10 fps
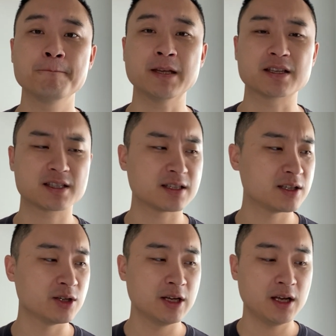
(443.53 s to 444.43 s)
It's
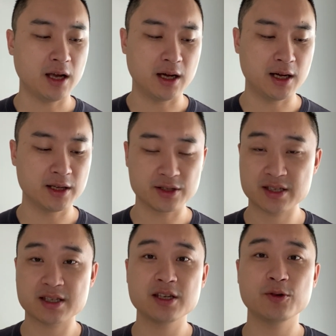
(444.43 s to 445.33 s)
to
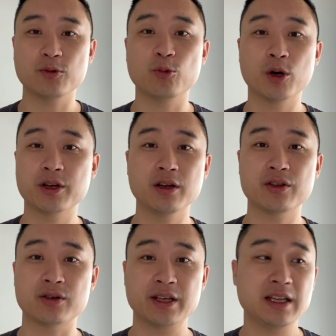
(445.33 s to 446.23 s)
see one
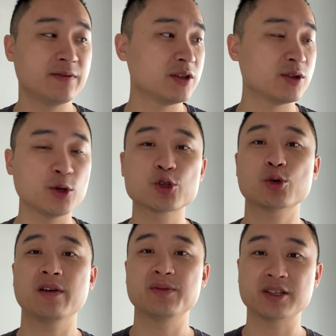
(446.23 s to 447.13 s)
another, even those who
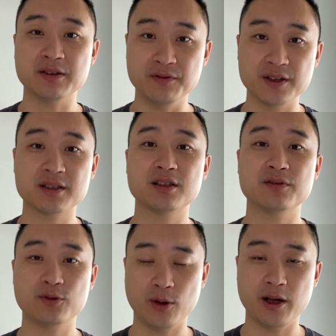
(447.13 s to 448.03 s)
have been convicted
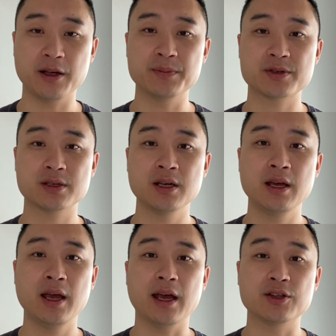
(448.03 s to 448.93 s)
of crimes,
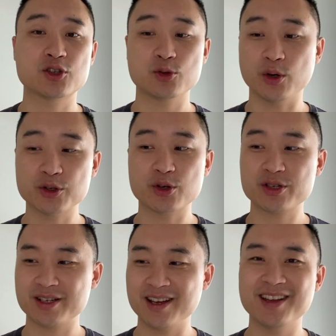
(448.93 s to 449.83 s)
and to
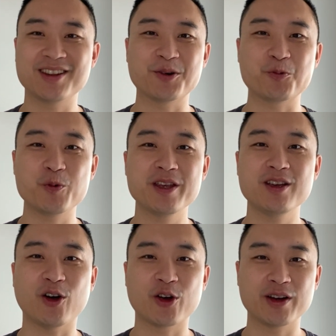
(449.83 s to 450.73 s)
understand that we
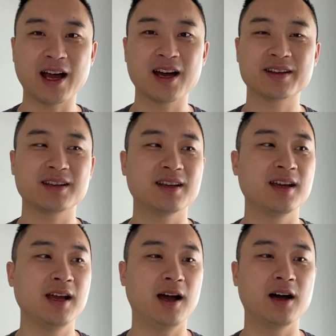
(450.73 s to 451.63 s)
are not
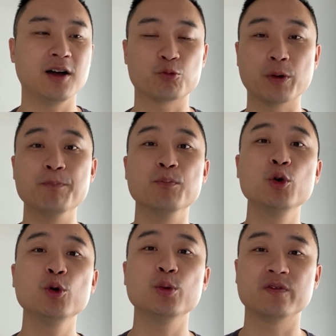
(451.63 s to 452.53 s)

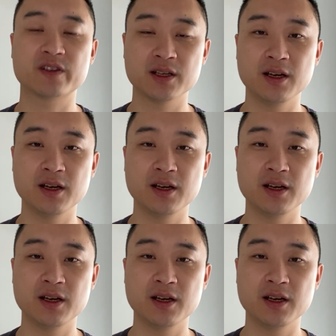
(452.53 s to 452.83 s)
removed